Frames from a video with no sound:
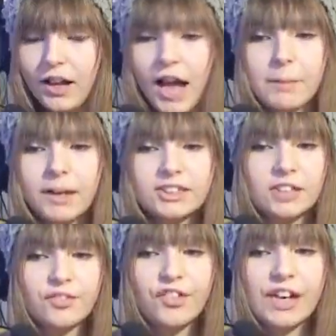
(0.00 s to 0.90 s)
Am I
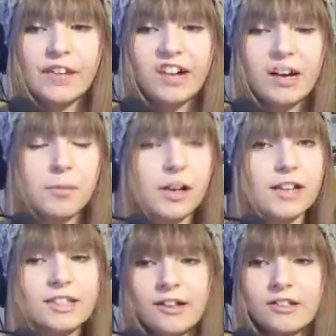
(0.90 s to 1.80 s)
doing really well in
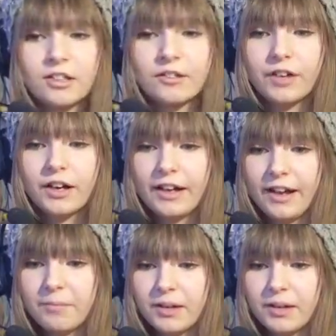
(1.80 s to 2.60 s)
Blighttown so far then?